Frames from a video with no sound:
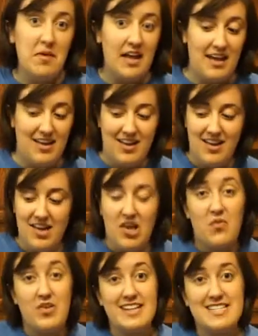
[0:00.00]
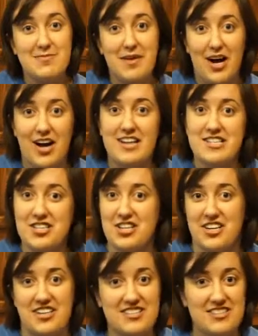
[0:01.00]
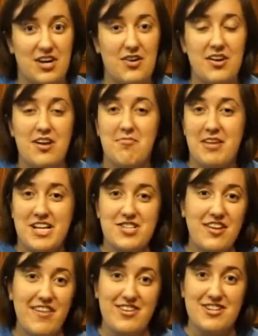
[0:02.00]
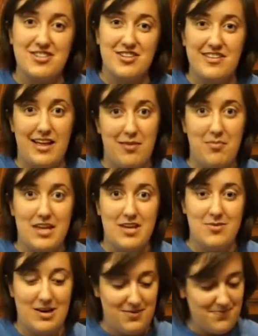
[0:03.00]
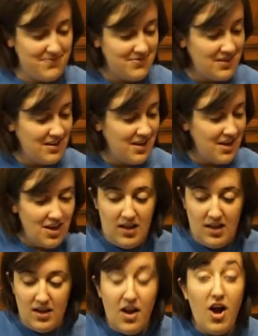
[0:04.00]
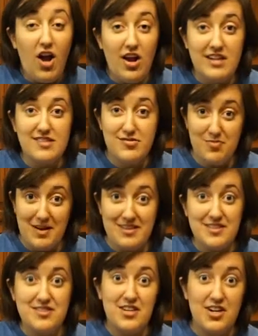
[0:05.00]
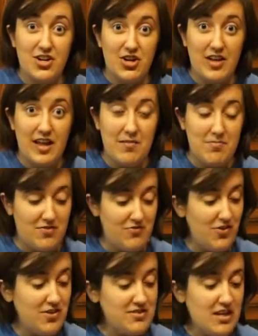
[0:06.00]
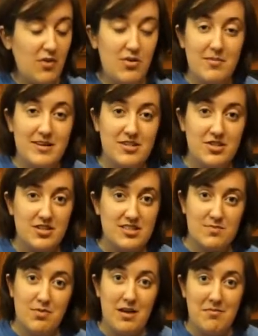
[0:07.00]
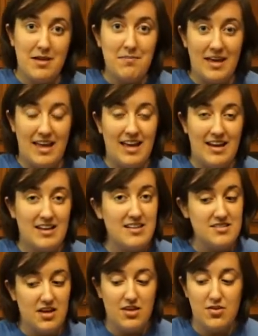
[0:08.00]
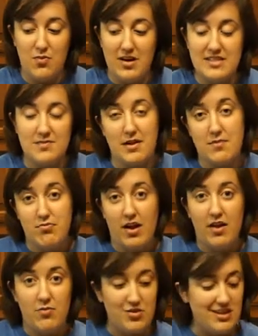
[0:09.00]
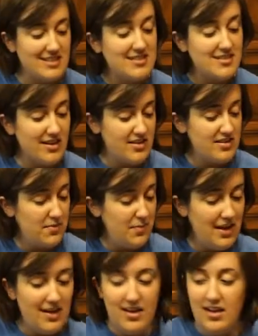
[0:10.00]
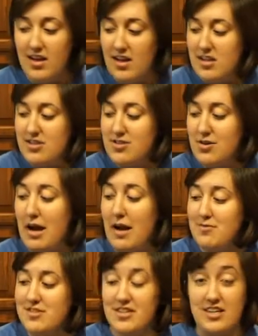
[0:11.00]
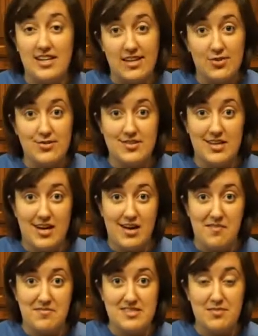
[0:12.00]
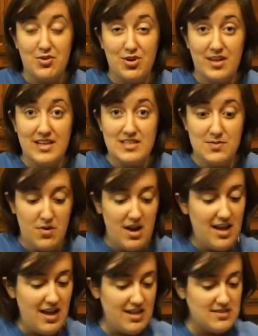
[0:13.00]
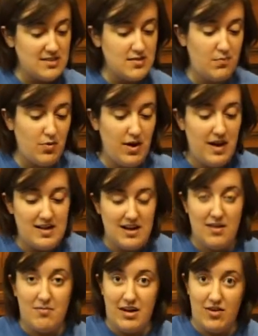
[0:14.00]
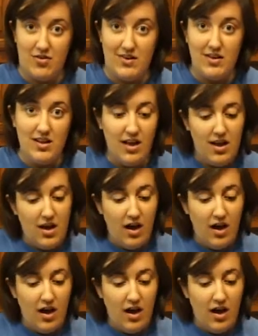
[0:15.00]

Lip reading: pan, we need to be hot to cook, so make sure you have an adult helping you out. Alright, so we're about to start cooking, but first I want to make sure to spray my pan because otherwise my bread will get stuck to the pan. So I'm just going to use some cooking spray and spray down my griddle.